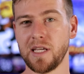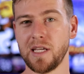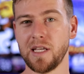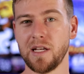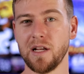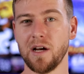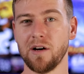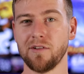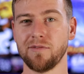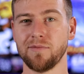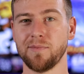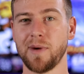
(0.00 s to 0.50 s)

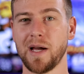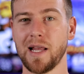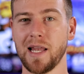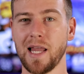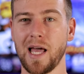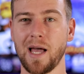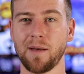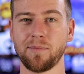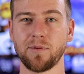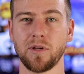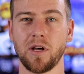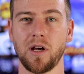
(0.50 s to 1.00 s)
heat of my
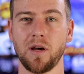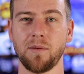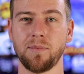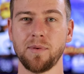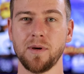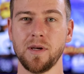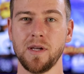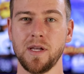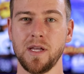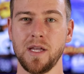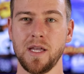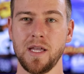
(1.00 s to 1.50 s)

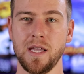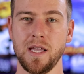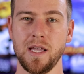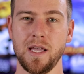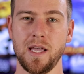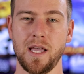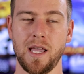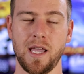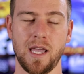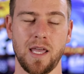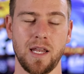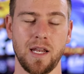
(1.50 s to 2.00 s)
laptop
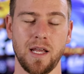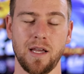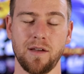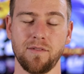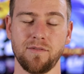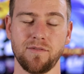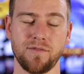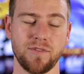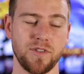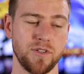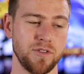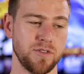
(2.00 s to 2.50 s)
and
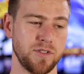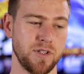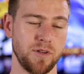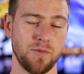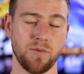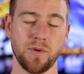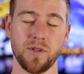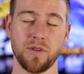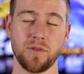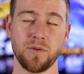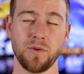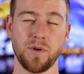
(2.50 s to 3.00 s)
I've used
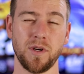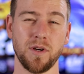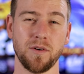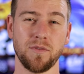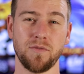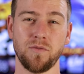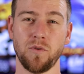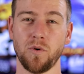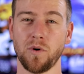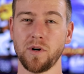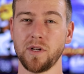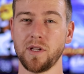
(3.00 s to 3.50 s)
it with three or
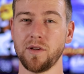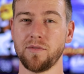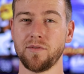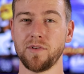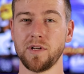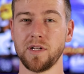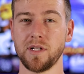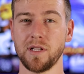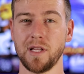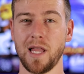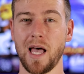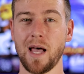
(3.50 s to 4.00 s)
four
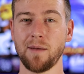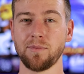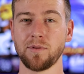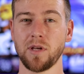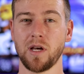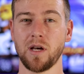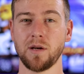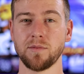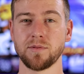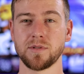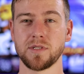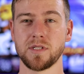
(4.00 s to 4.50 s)
different
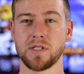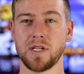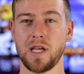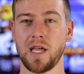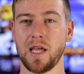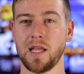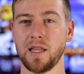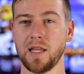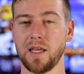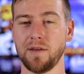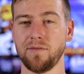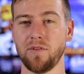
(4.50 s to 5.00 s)
laptops
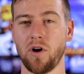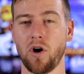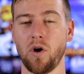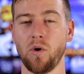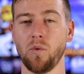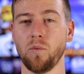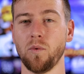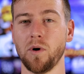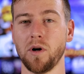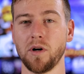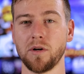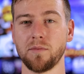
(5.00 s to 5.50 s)
and they've
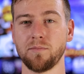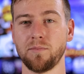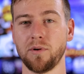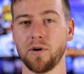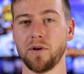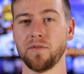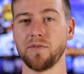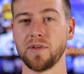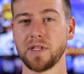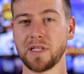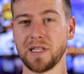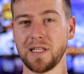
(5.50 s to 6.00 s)
all worked
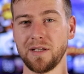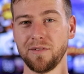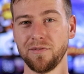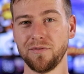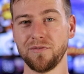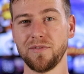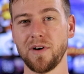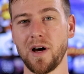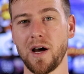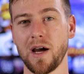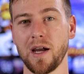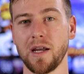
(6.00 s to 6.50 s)
perfectly
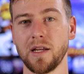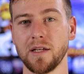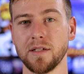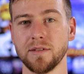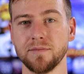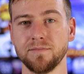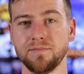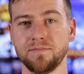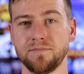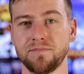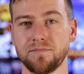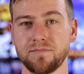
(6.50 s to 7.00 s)
fine.
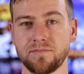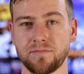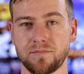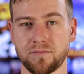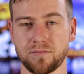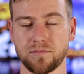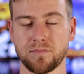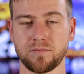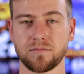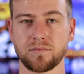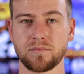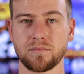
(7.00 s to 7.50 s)

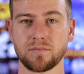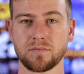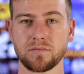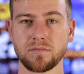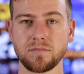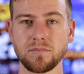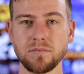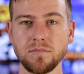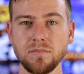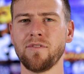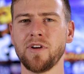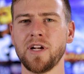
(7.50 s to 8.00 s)
And in
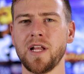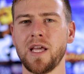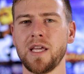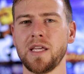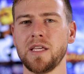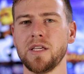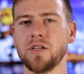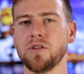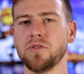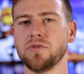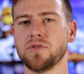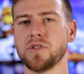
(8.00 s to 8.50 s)
general, everyday
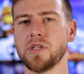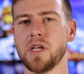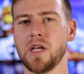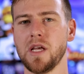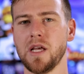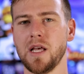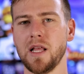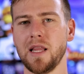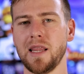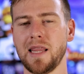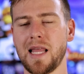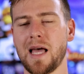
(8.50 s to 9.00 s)
use,
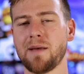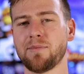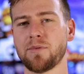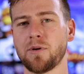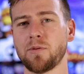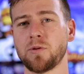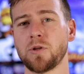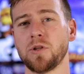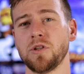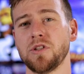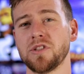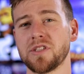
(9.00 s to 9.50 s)

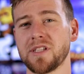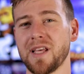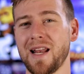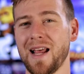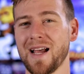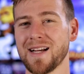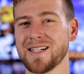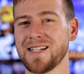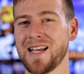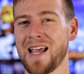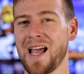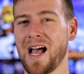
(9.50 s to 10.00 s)
laptop coolers can
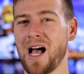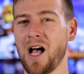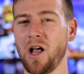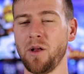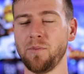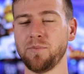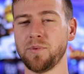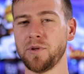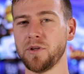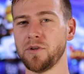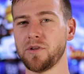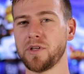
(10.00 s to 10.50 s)
actually
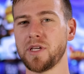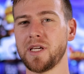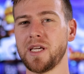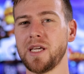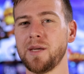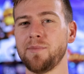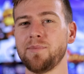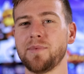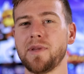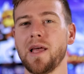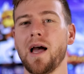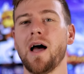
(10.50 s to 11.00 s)
help you
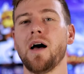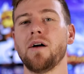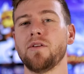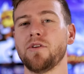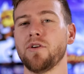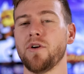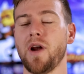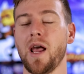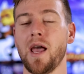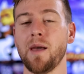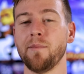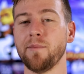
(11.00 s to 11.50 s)
keep
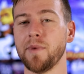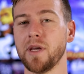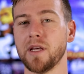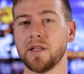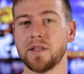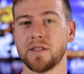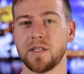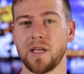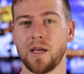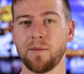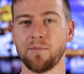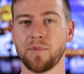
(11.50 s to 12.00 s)
down your
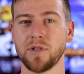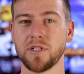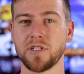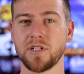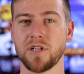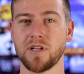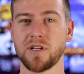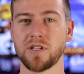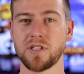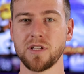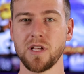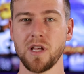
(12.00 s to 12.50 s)
ambient
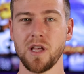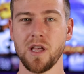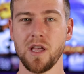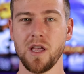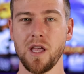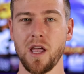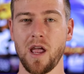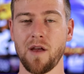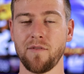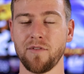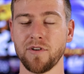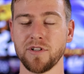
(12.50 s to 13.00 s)
temperatures
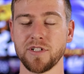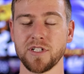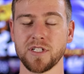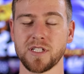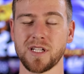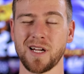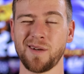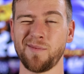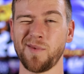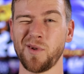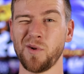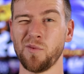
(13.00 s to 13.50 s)
if you're
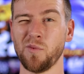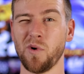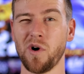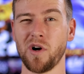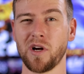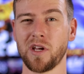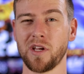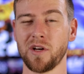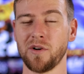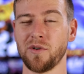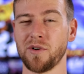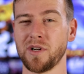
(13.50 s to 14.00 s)
just gonna be
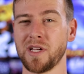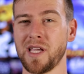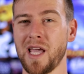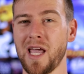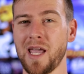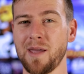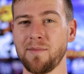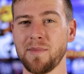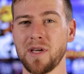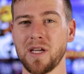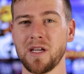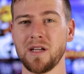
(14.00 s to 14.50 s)
working or
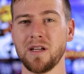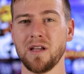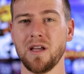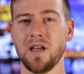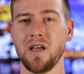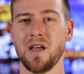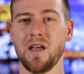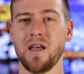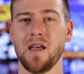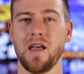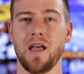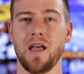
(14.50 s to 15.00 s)

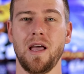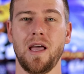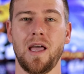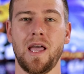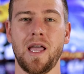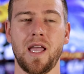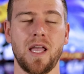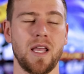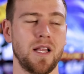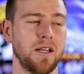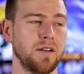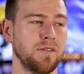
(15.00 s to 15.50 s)
gaming.
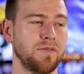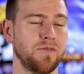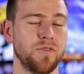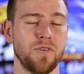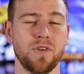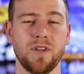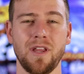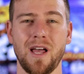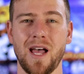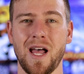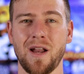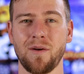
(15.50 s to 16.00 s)
And
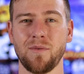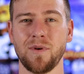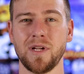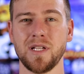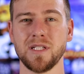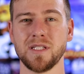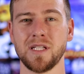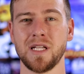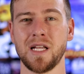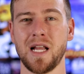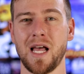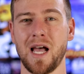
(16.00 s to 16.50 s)
for that
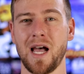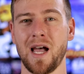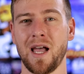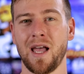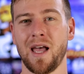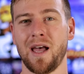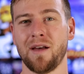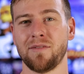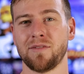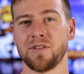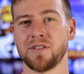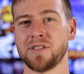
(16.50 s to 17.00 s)
reason, I
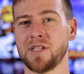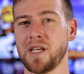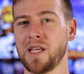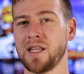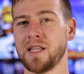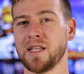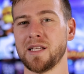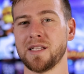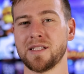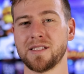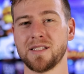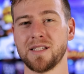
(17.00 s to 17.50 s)
have to say
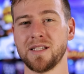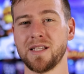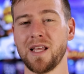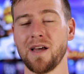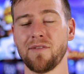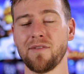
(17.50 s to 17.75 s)
that it's a